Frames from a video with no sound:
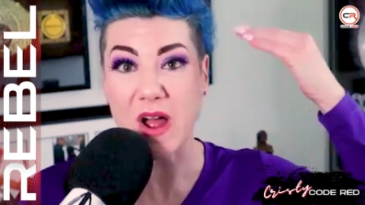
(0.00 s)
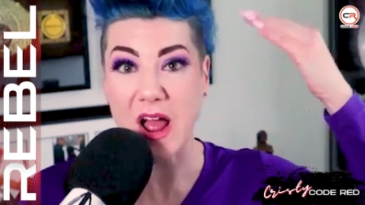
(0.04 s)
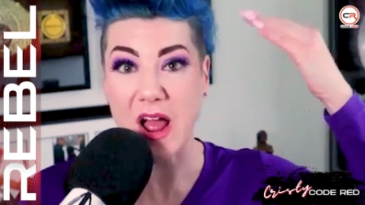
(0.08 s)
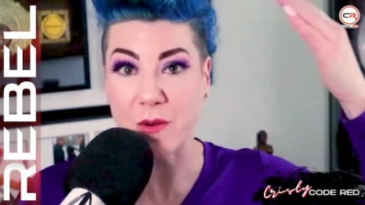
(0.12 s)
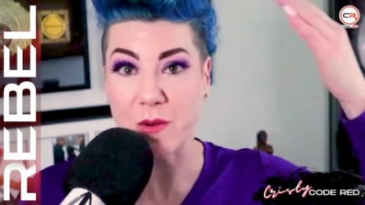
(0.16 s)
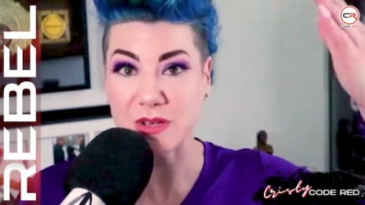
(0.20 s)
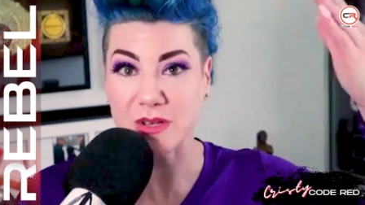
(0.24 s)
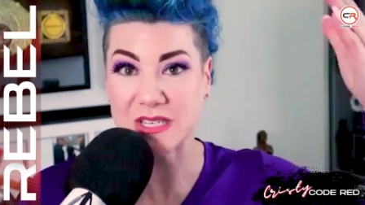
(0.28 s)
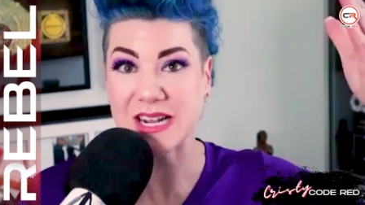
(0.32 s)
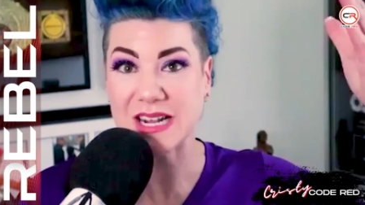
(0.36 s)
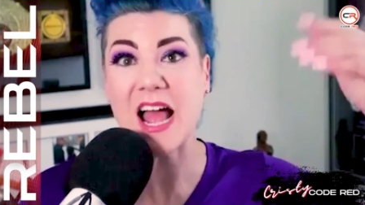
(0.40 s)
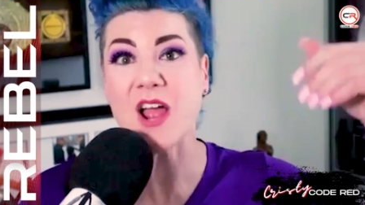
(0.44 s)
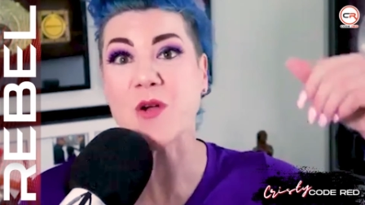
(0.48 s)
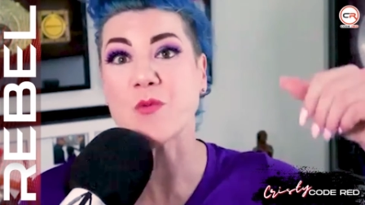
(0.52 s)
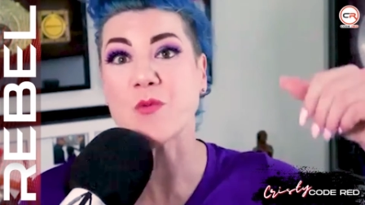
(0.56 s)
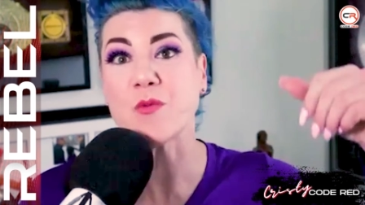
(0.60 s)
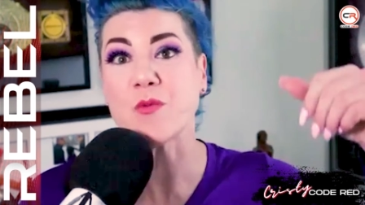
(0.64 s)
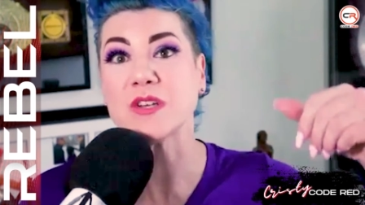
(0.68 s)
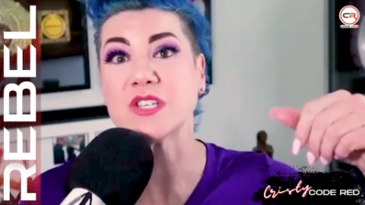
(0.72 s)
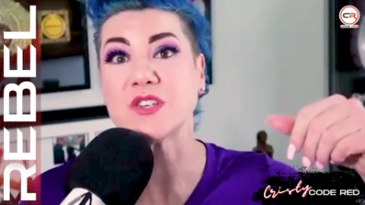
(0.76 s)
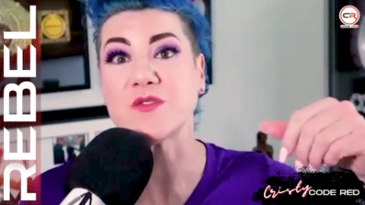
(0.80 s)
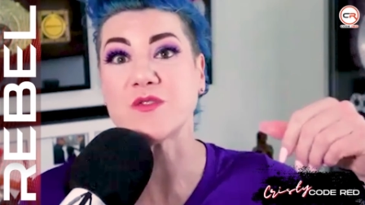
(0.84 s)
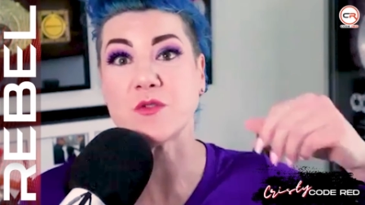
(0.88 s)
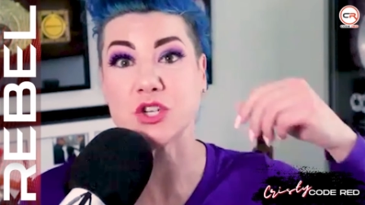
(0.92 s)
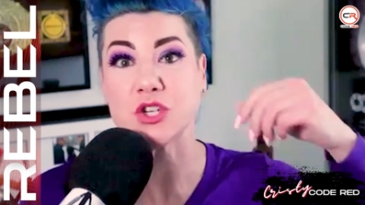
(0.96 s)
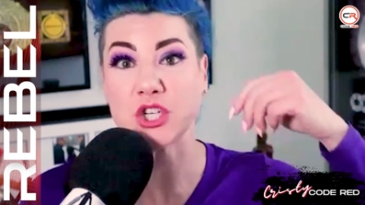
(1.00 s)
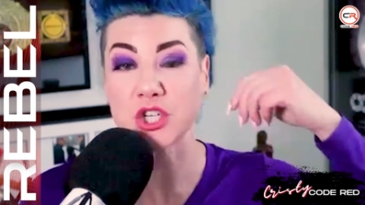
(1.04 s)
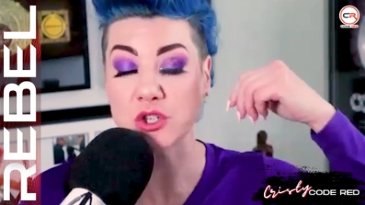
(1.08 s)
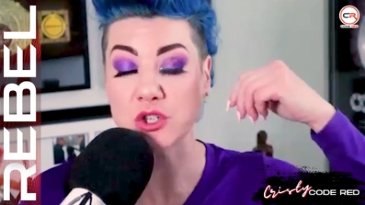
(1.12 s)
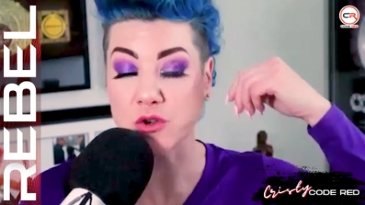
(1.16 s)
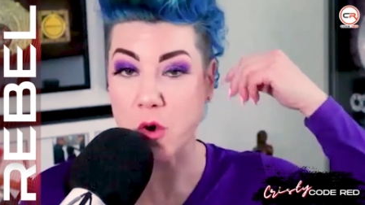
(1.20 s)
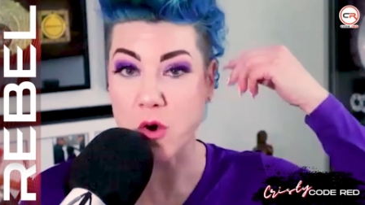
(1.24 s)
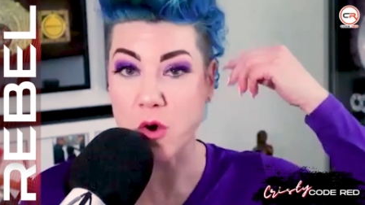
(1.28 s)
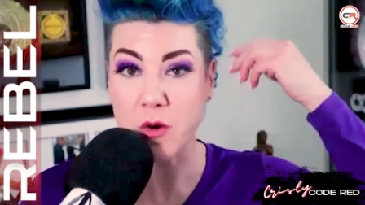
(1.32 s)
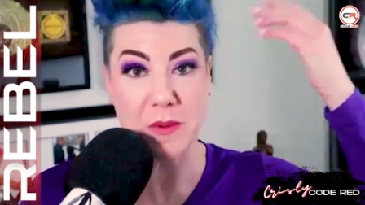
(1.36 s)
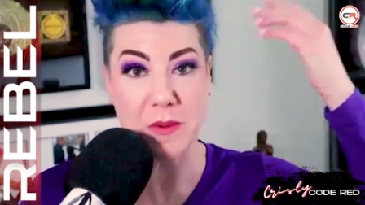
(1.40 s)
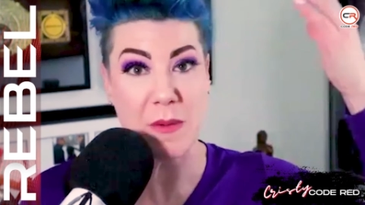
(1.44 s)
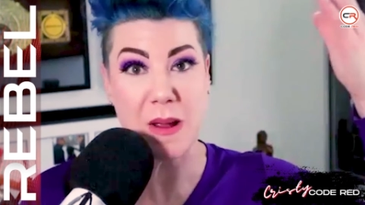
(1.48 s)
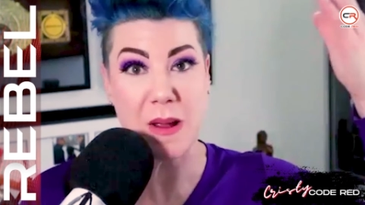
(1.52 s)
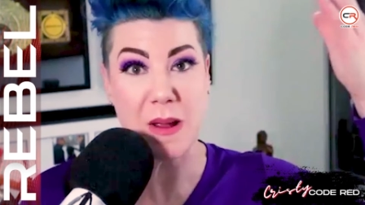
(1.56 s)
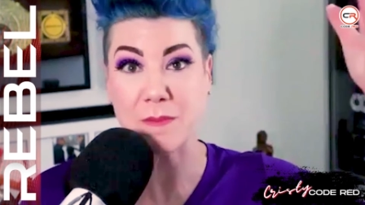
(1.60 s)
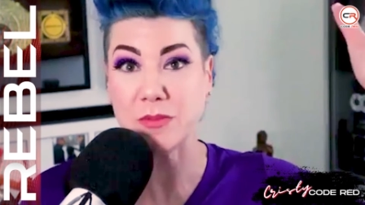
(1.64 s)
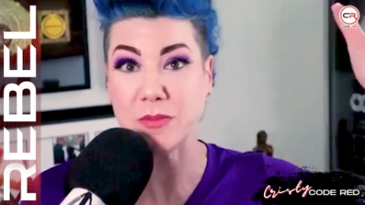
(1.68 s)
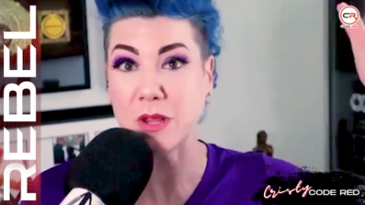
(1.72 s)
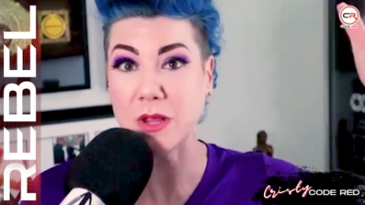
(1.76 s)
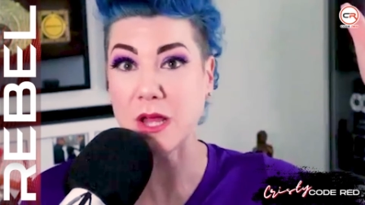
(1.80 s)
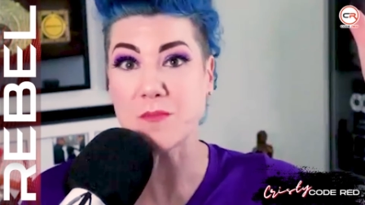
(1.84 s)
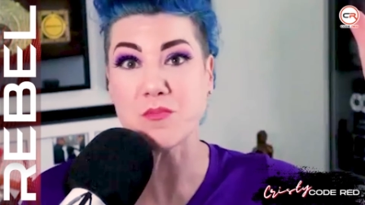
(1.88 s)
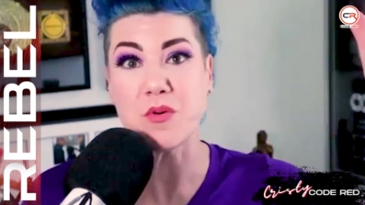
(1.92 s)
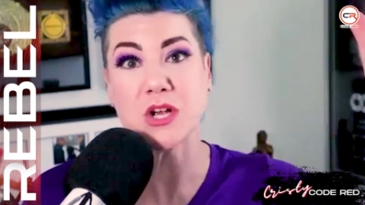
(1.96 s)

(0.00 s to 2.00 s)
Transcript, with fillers: I was at high risk for a stroke. My blood